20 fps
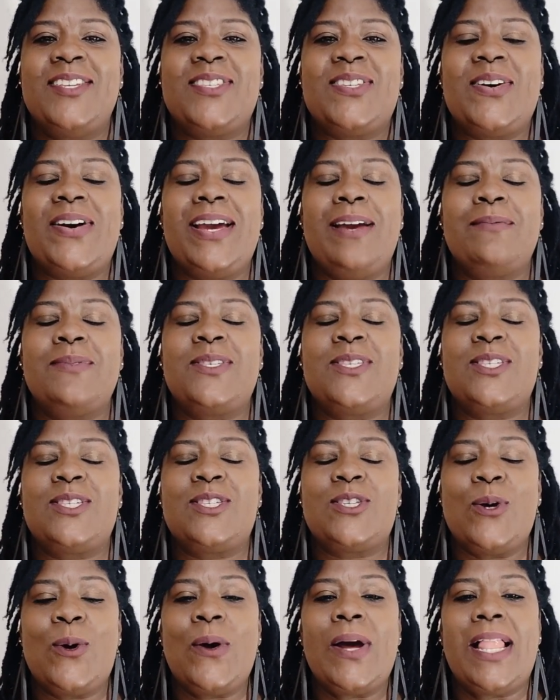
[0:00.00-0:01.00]
So I am
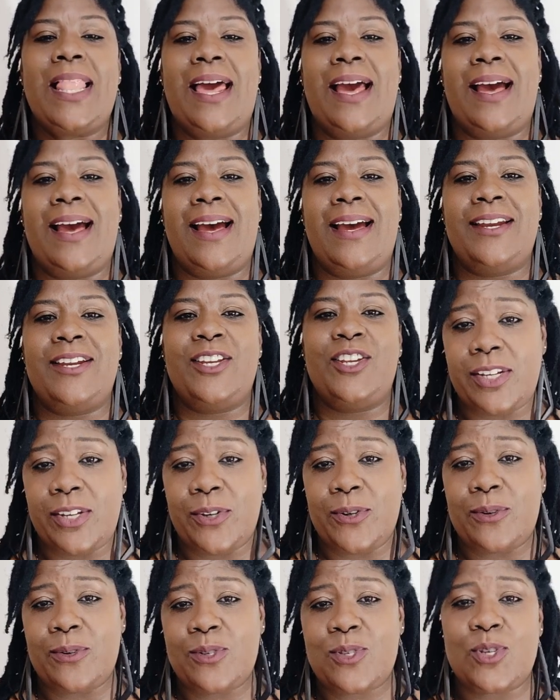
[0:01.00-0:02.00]
so glad
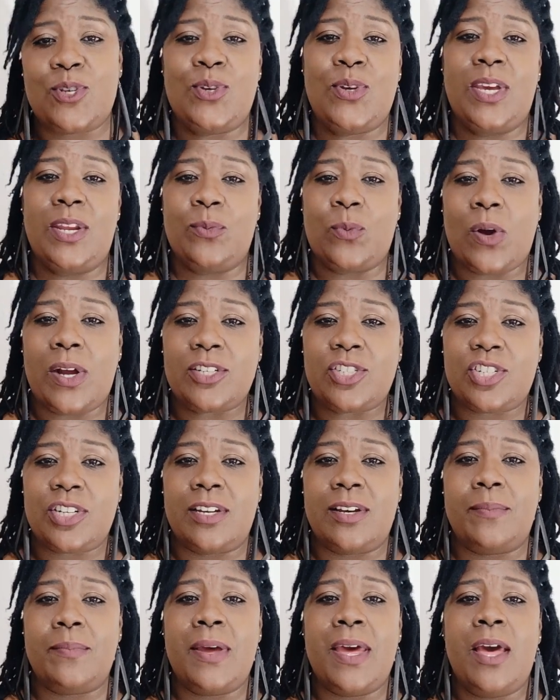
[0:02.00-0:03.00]
videos so you can
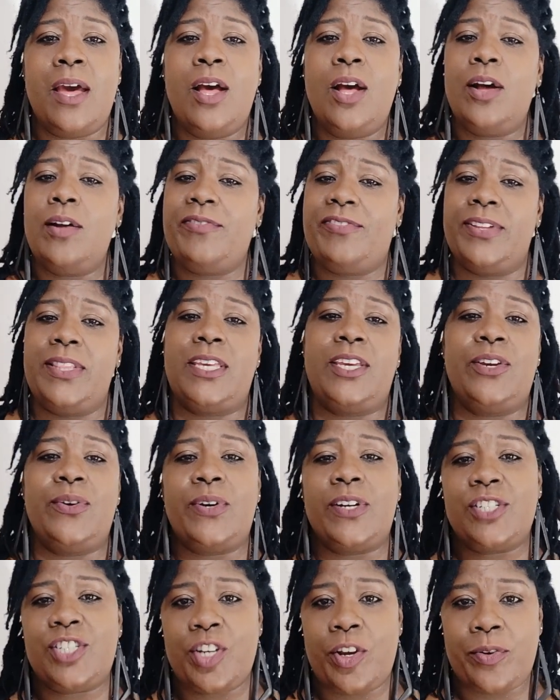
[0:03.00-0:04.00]
watch them. Hopefully
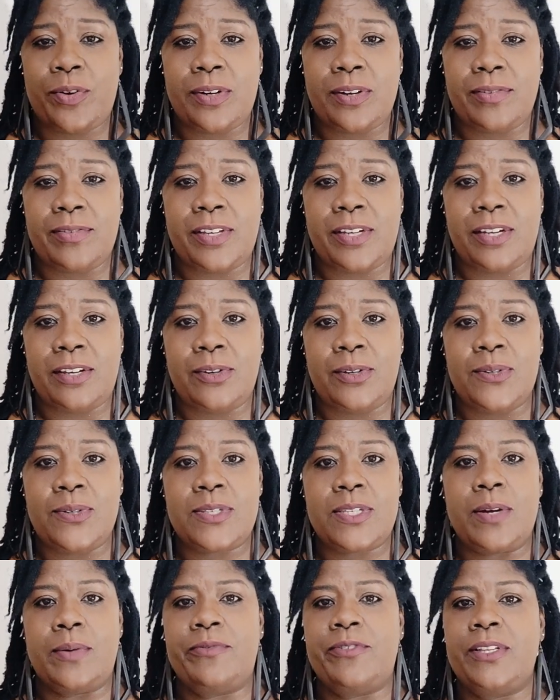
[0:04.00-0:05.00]
you are sharing our
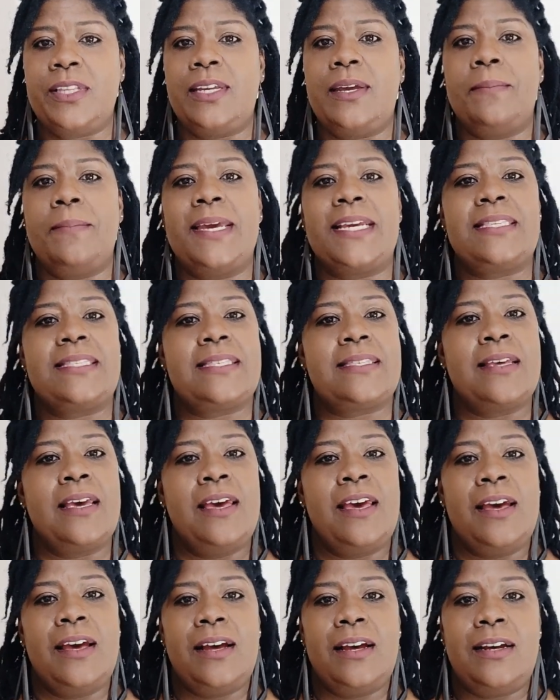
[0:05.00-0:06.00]
videos. Hopefully it
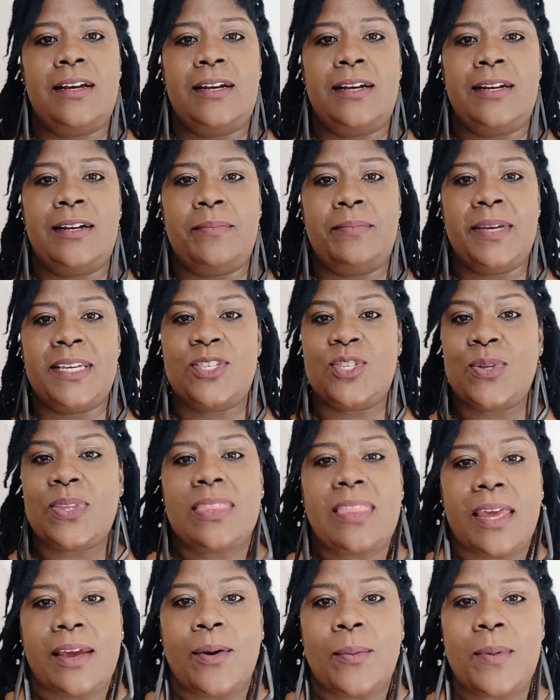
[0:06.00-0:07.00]
makes
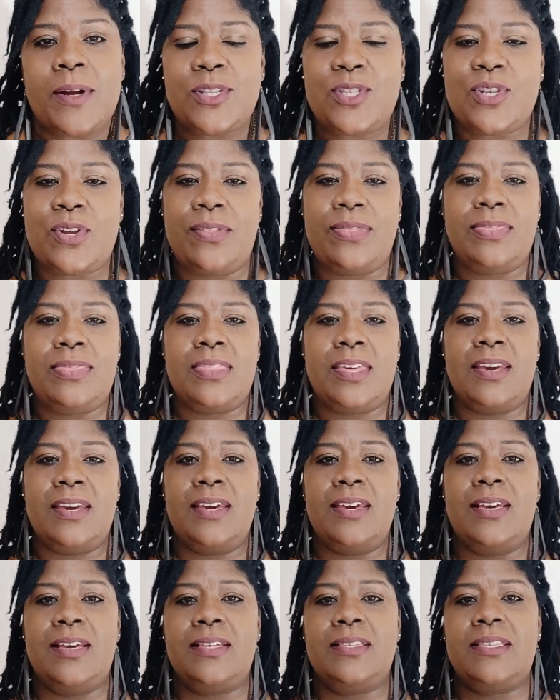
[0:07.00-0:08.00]
you think about certain
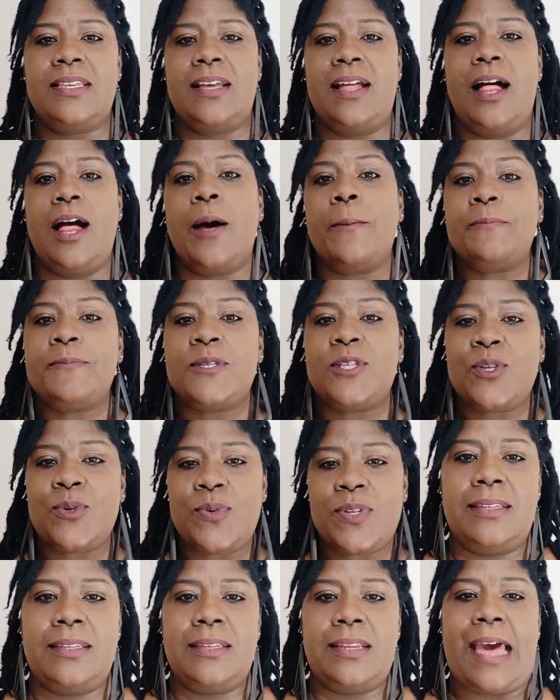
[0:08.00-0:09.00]
things. It helps
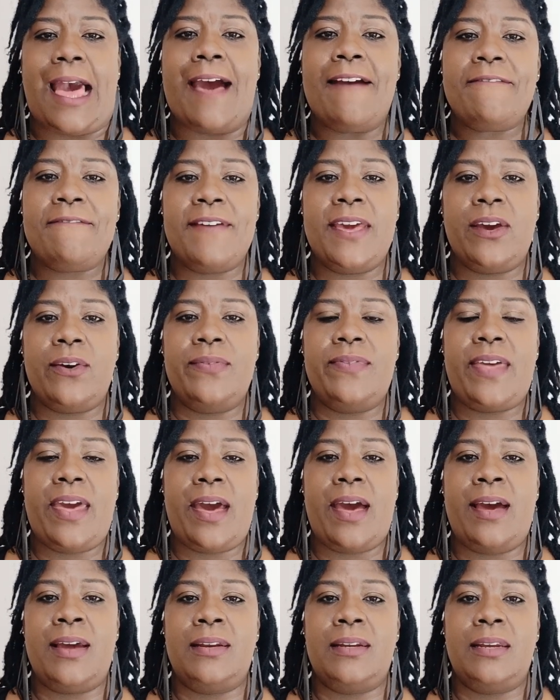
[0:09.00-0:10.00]
you. I found
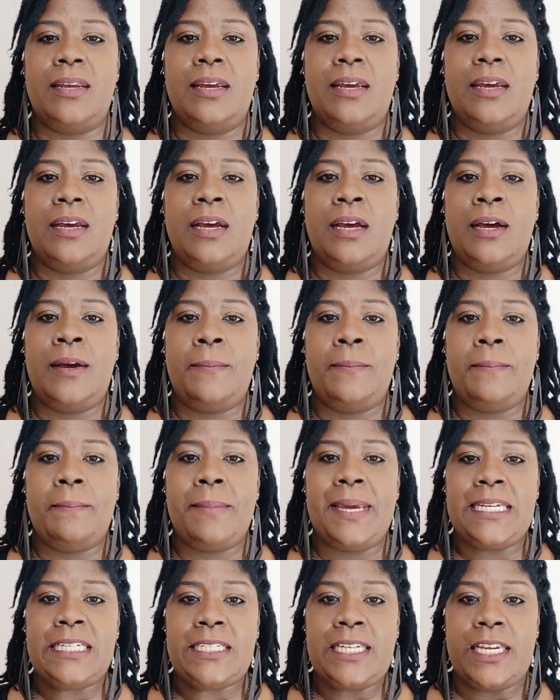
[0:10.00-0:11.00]
that
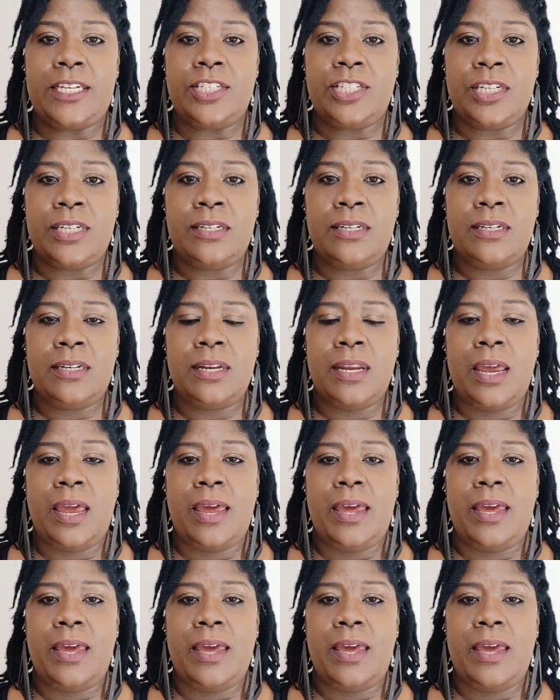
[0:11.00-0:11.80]
meditation